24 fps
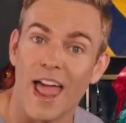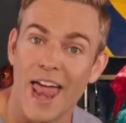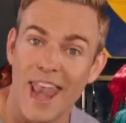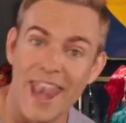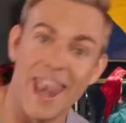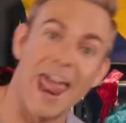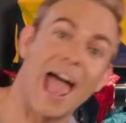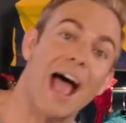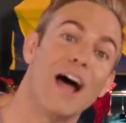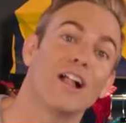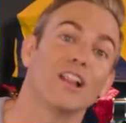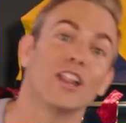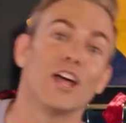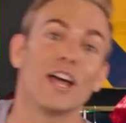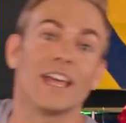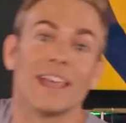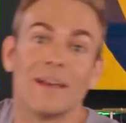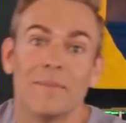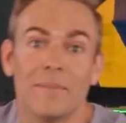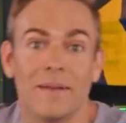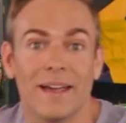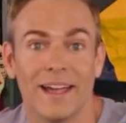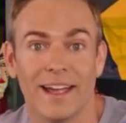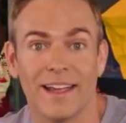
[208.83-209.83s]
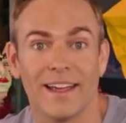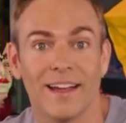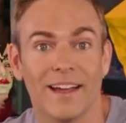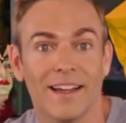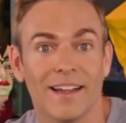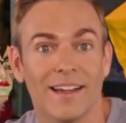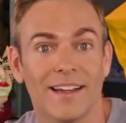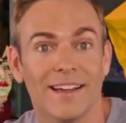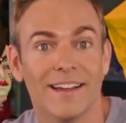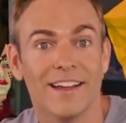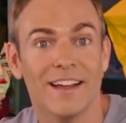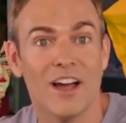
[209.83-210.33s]
And now look at me,
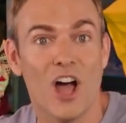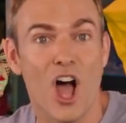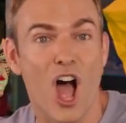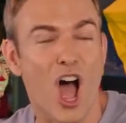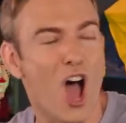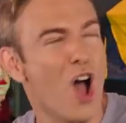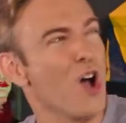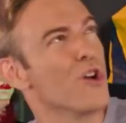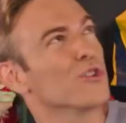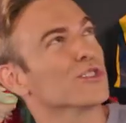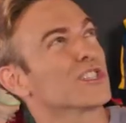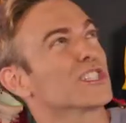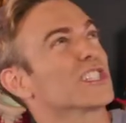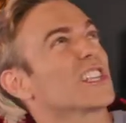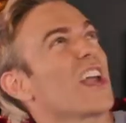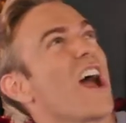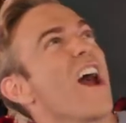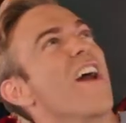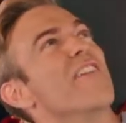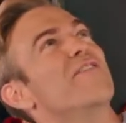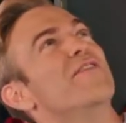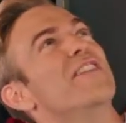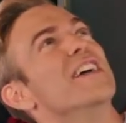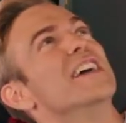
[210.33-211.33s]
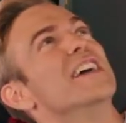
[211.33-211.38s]
host of